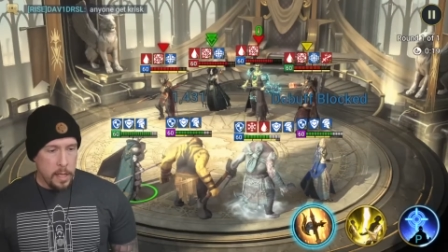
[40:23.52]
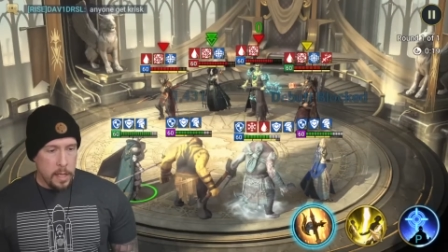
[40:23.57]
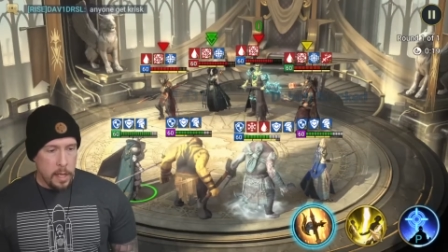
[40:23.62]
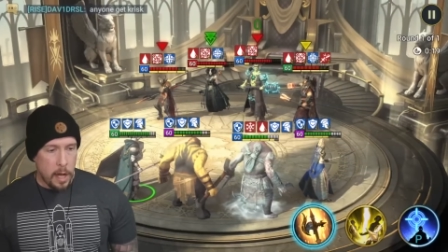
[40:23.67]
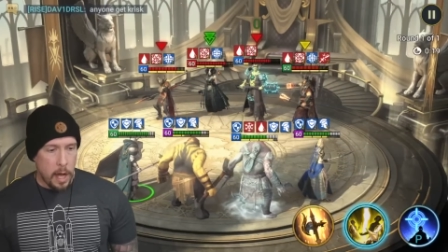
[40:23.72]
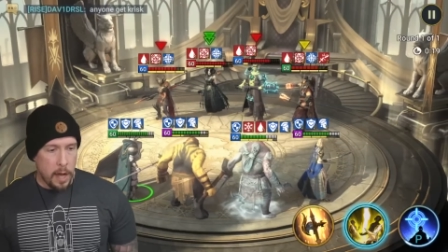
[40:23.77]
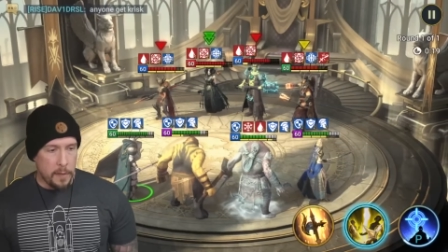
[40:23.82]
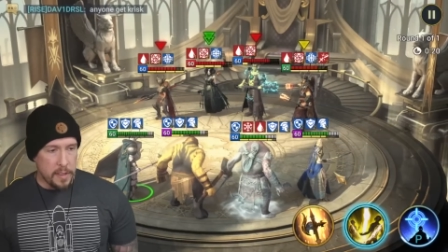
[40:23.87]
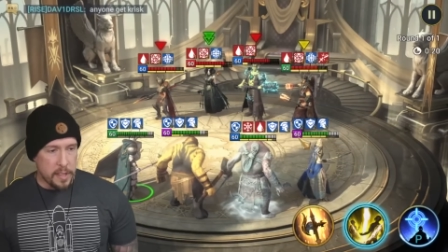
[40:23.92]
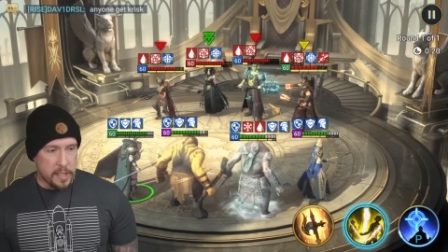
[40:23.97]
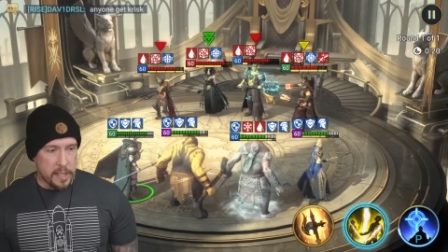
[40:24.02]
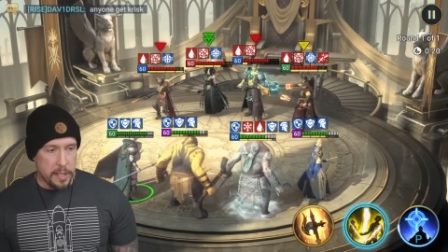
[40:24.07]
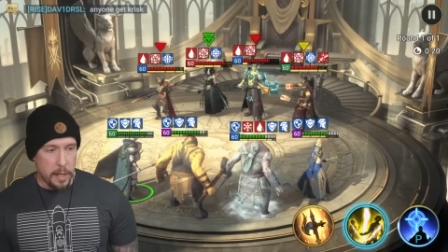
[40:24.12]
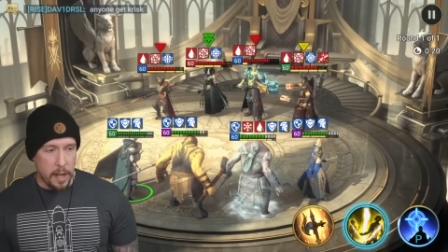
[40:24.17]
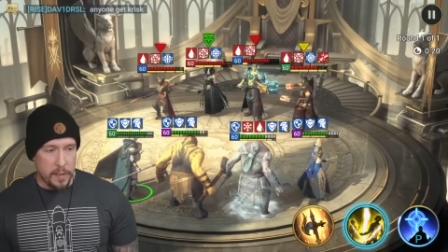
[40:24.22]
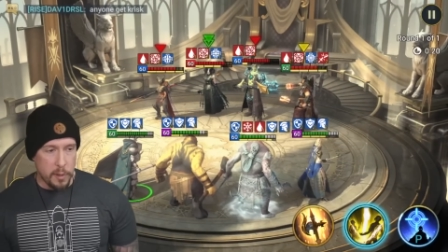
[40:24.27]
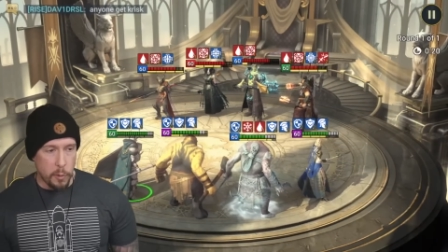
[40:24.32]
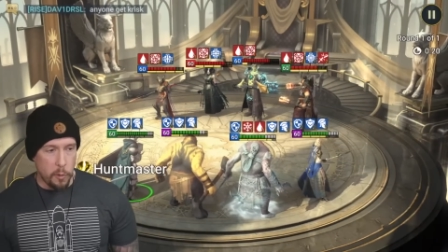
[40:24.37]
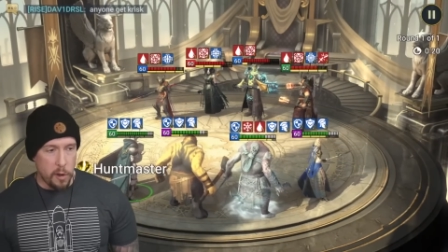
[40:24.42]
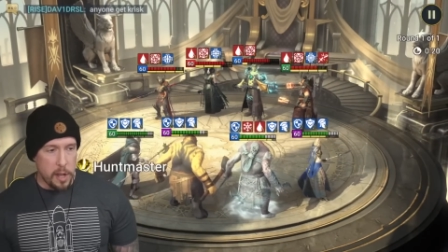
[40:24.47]
Obviously, you don't
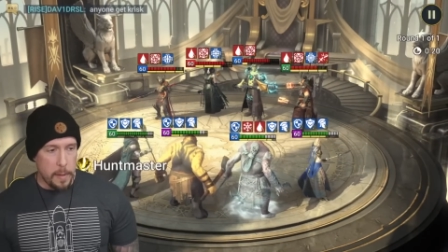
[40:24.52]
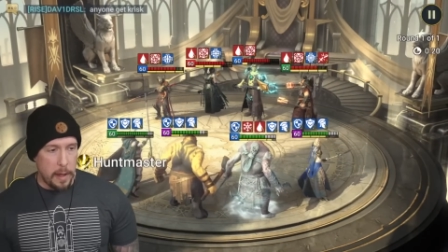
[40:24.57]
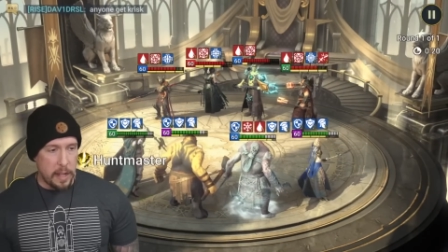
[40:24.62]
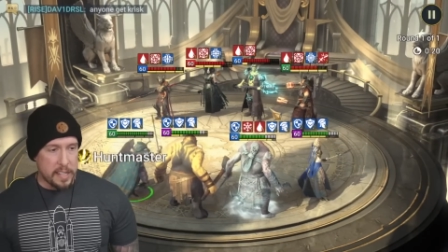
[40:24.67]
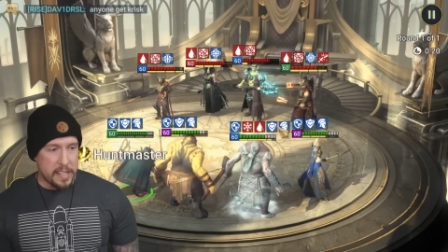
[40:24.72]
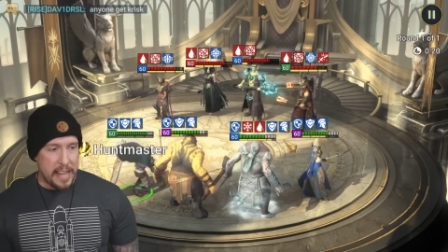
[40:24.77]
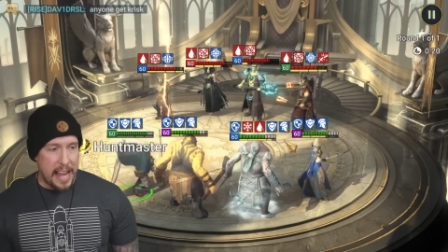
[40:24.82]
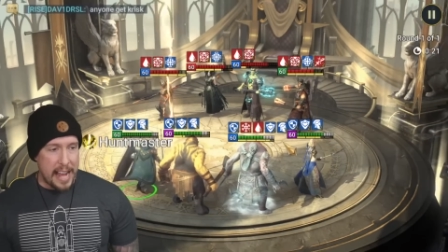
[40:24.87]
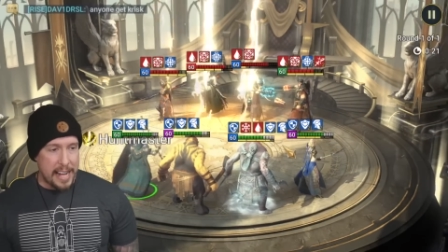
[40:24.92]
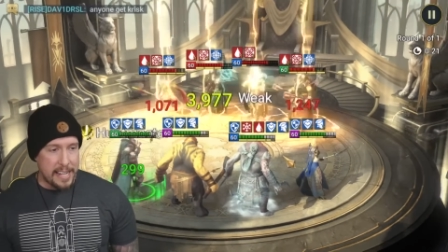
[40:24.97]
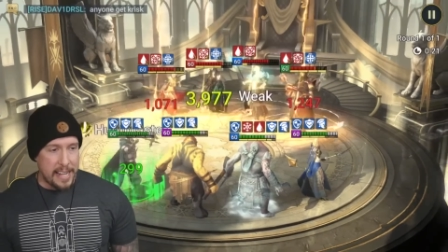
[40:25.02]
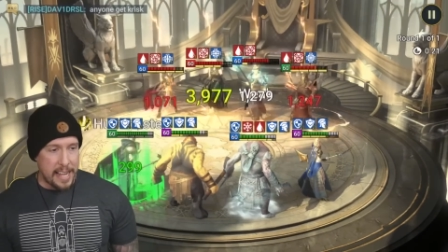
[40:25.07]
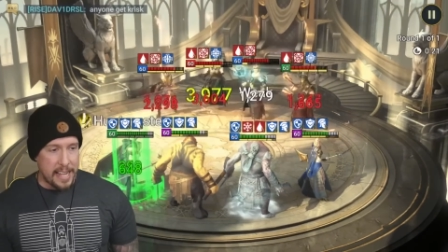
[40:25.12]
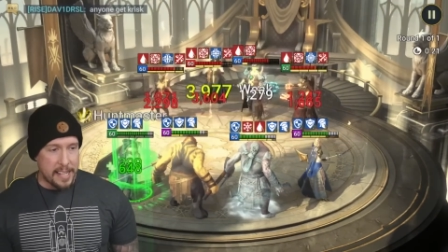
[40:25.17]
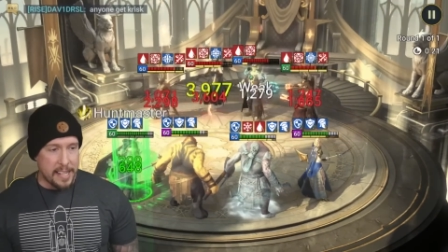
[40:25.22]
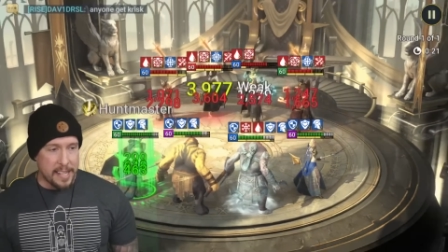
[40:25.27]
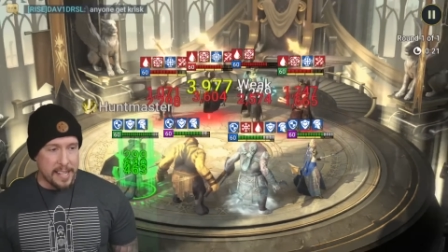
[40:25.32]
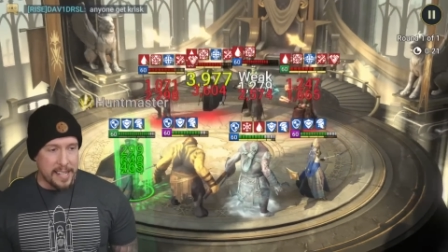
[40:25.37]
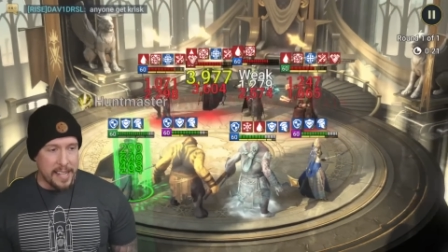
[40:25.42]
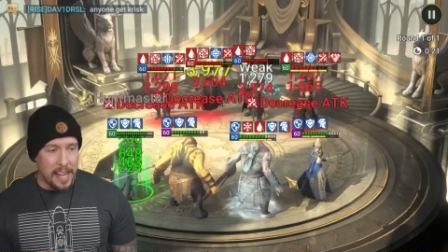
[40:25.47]
have to worry about Stag
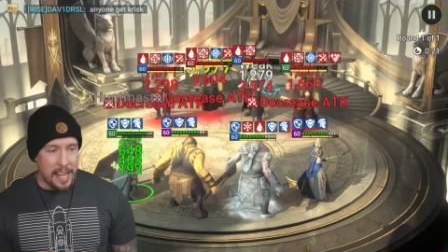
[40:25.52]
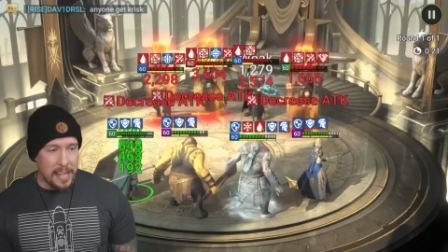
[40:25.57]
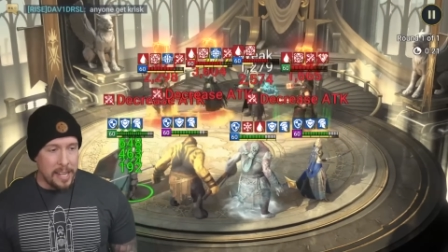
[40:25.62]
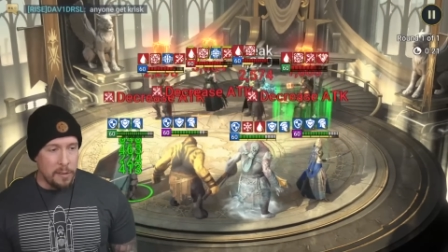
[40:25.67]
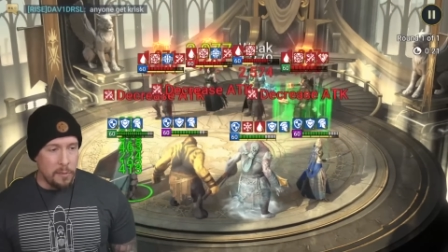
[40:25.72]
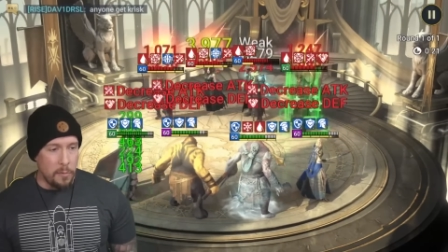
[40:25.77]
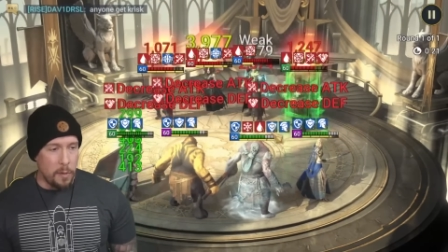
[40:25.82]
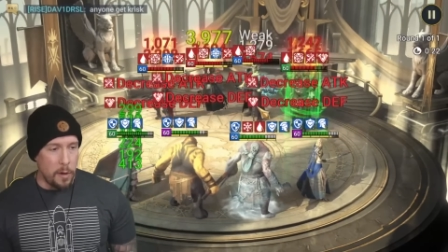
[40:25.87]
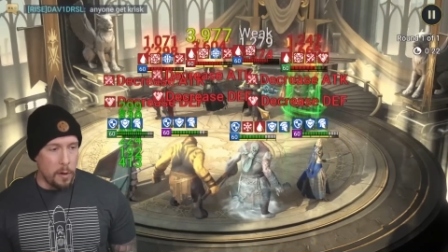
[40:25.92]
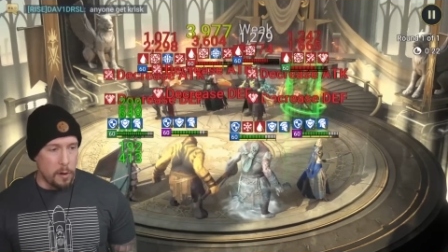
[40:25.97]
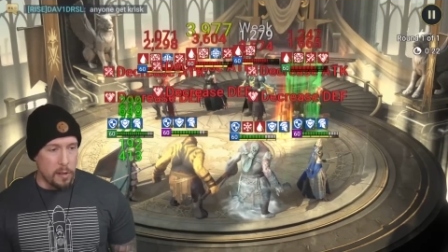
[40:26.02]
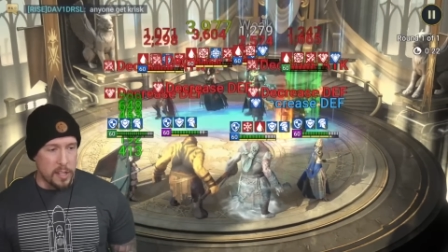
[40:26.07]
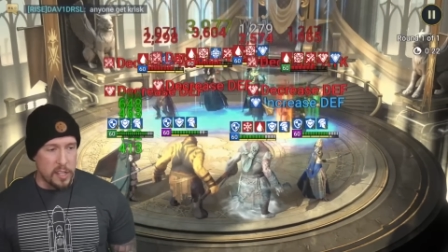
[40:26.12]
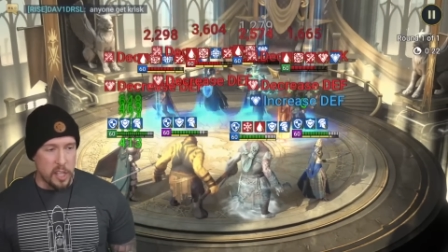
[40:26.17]
Knight stun, about